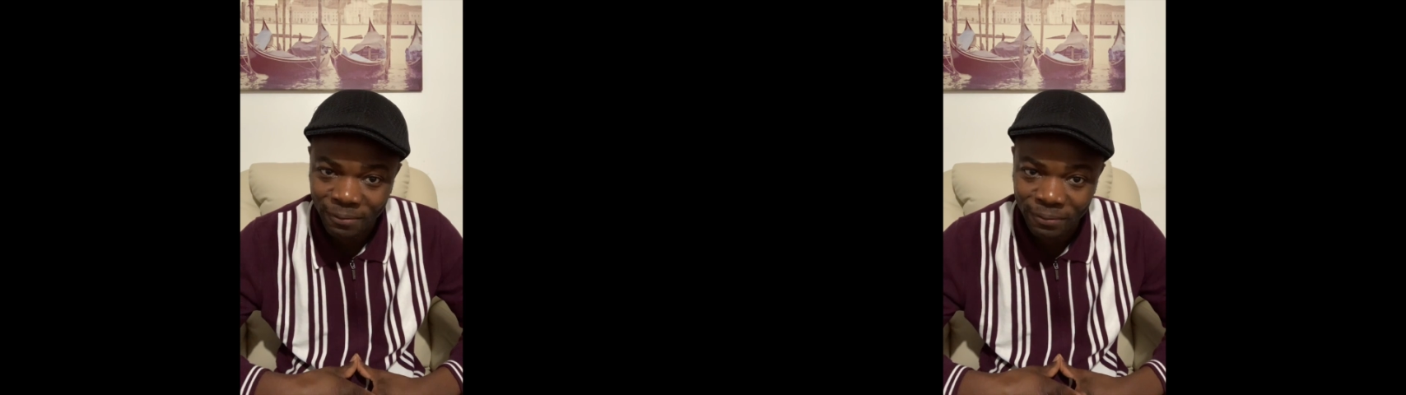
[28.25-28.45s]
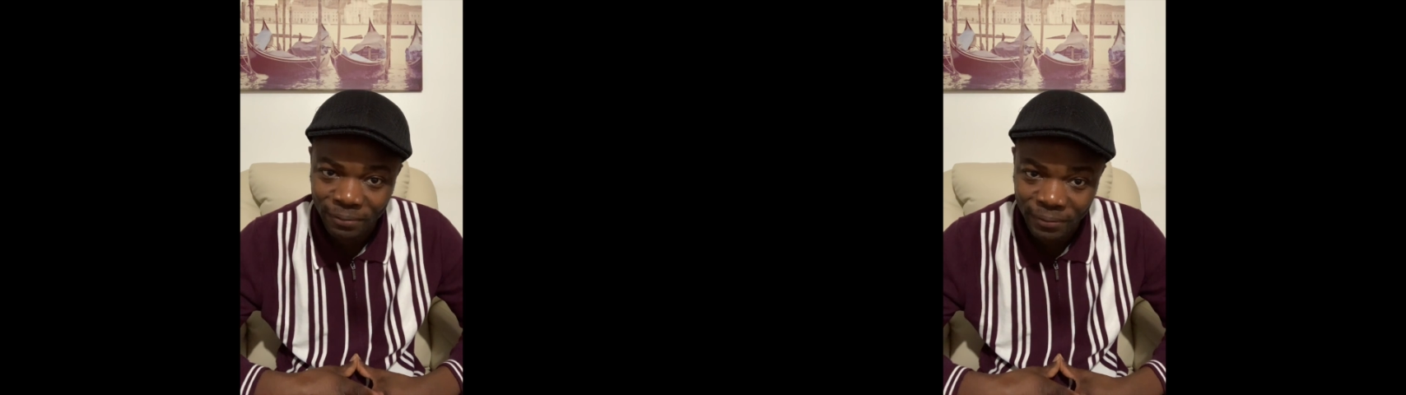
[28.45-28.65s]

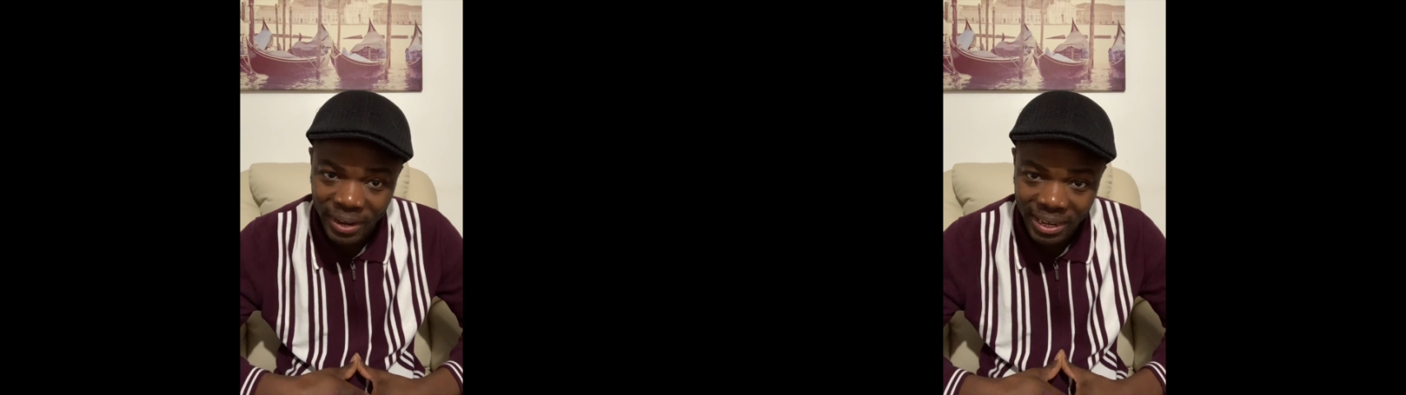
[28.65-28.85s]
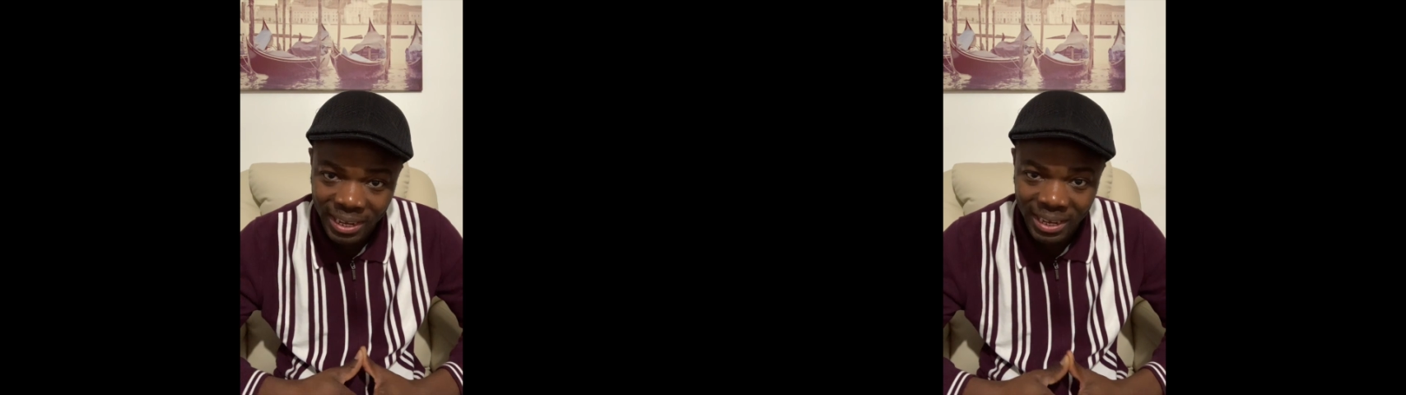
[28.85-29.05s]

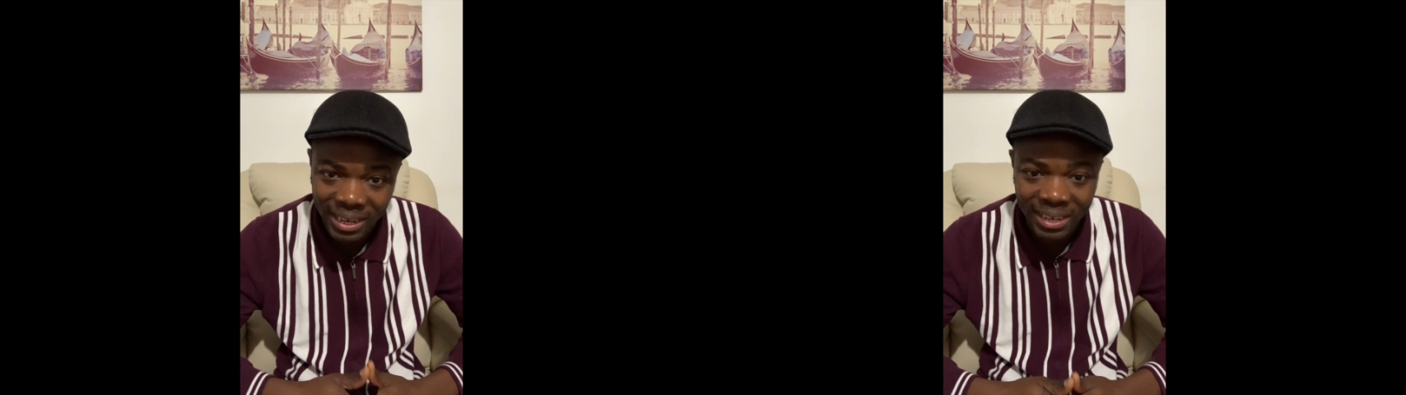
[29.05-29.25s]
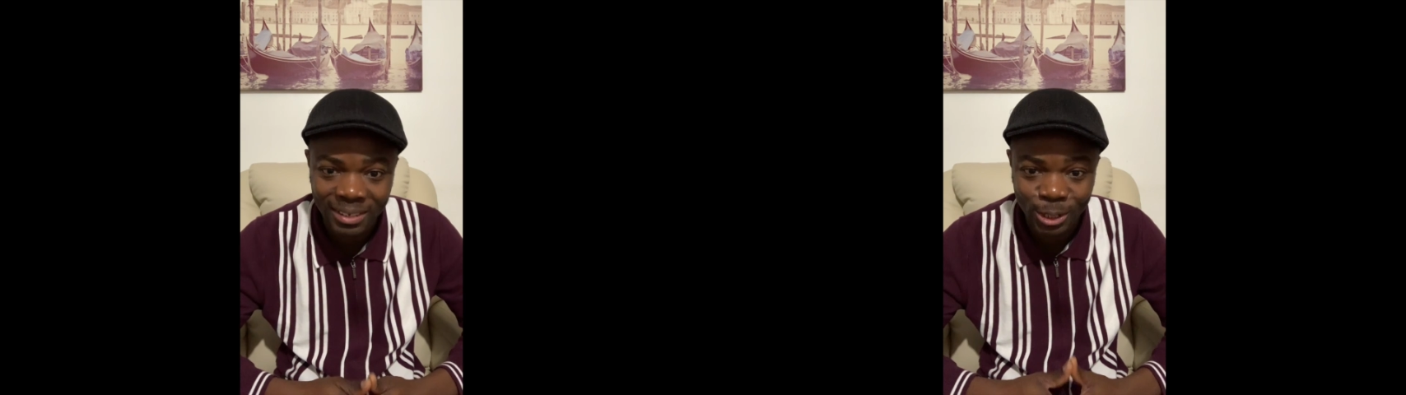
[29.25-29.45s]
fake
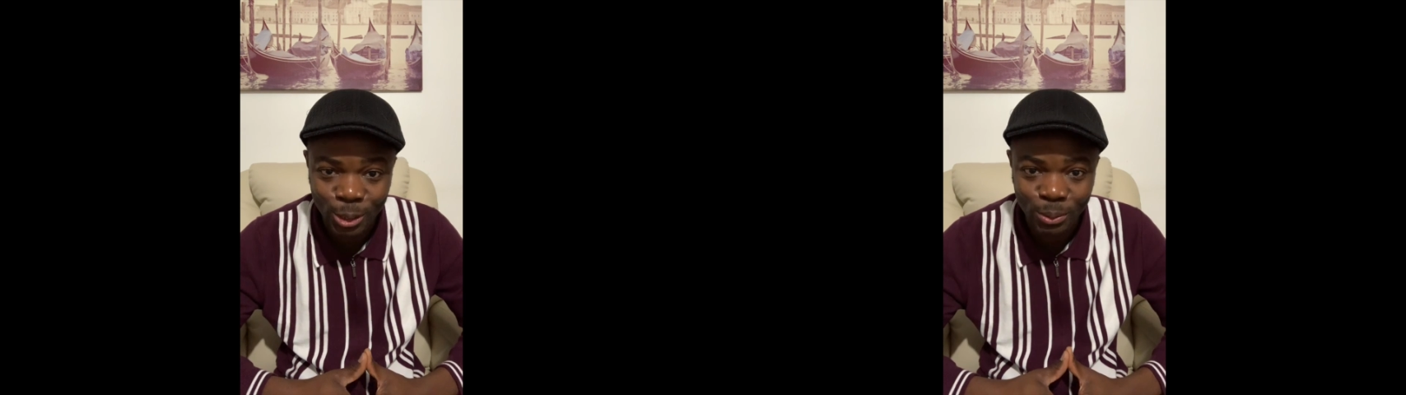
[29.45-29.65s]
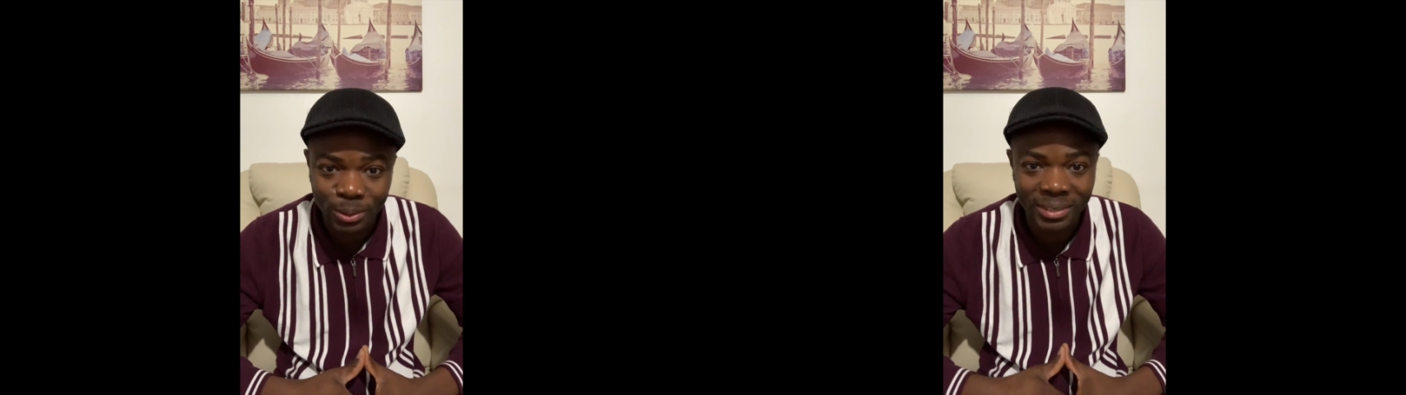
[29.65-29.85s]
is
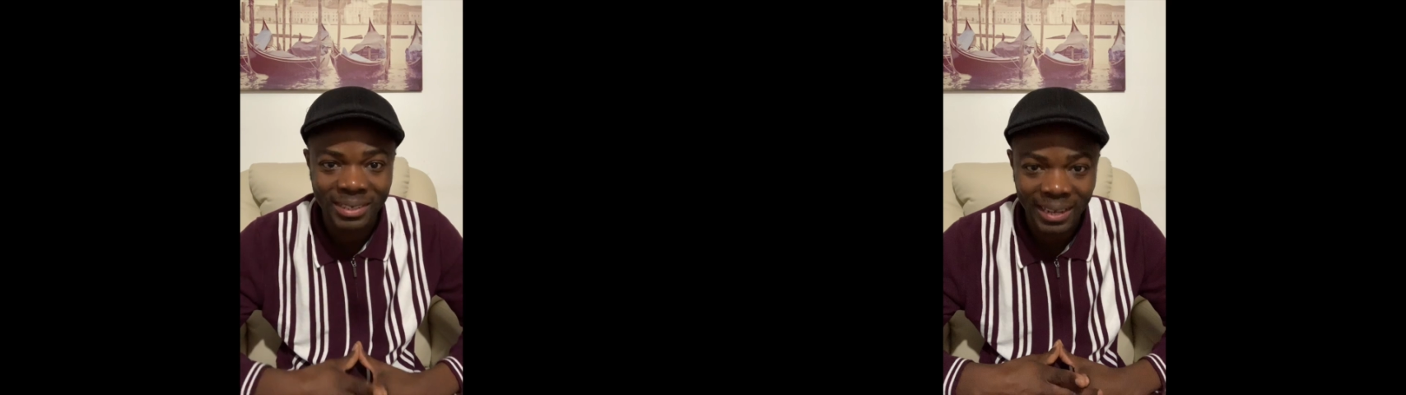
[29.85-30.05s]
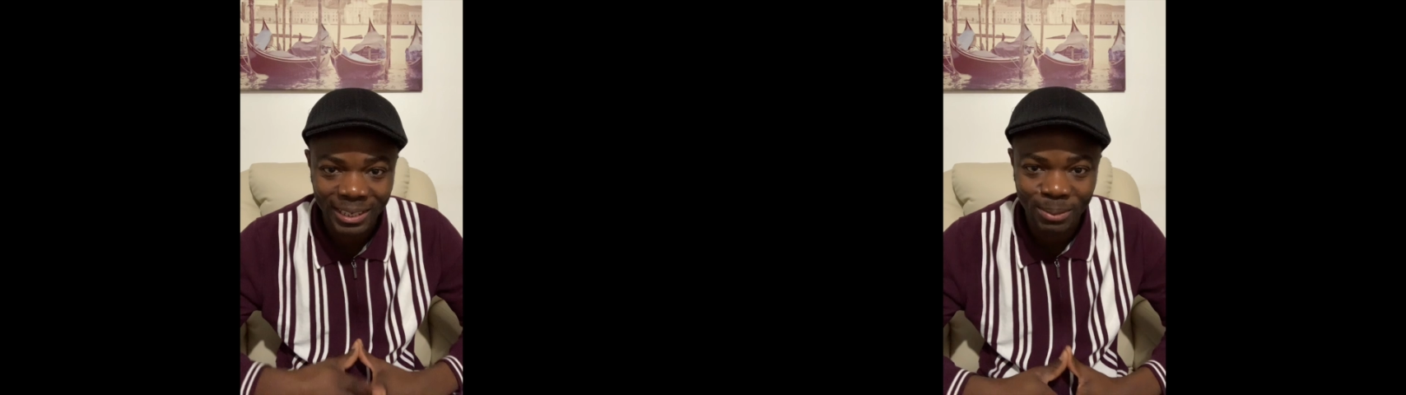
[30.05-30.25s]
news
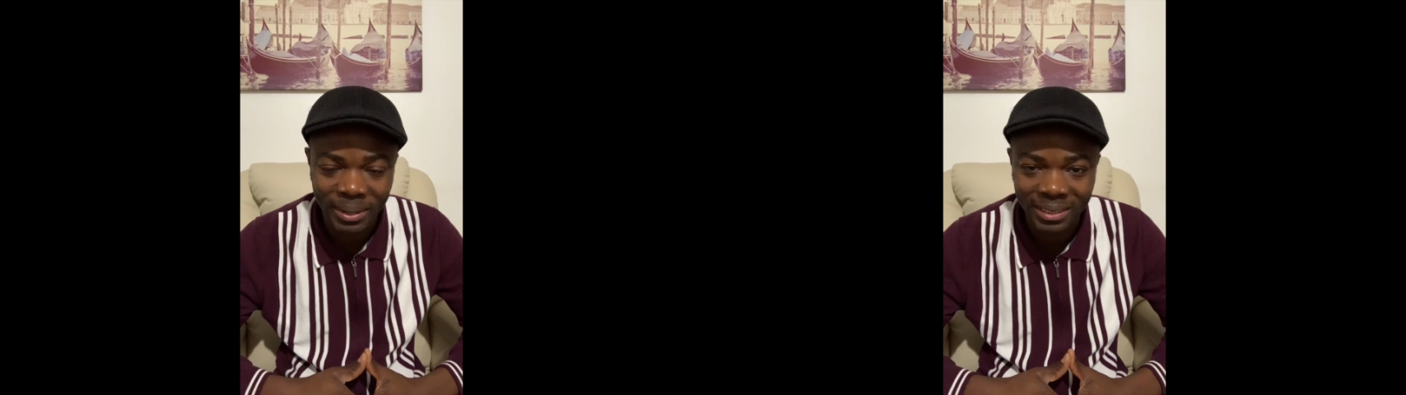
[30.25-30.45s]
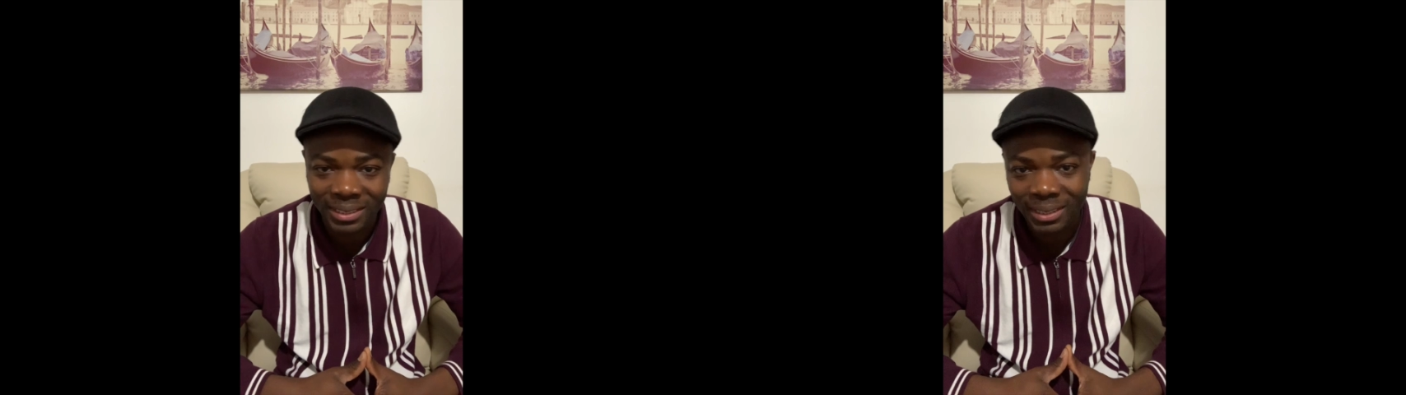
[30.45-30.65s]

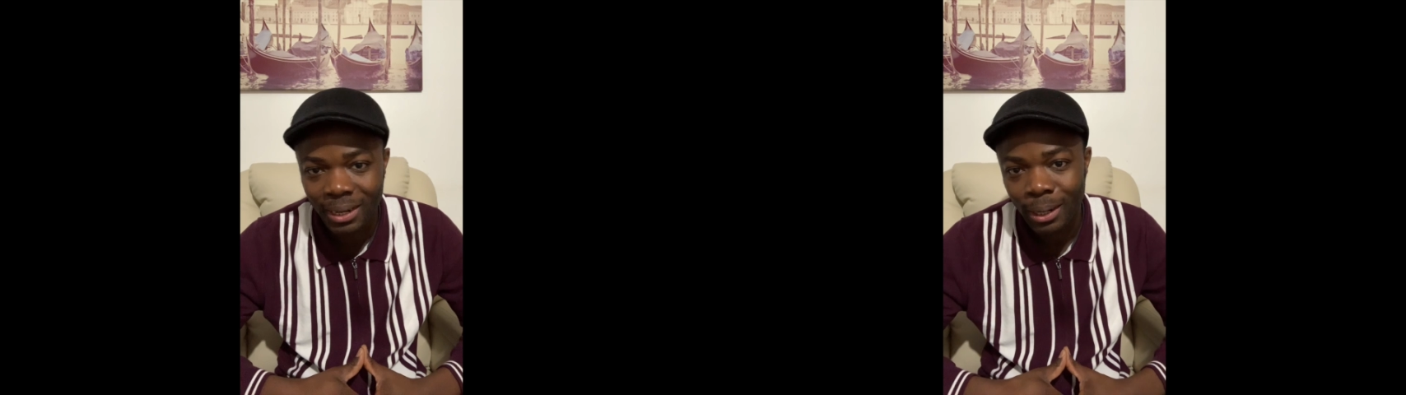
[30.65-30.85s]
statement.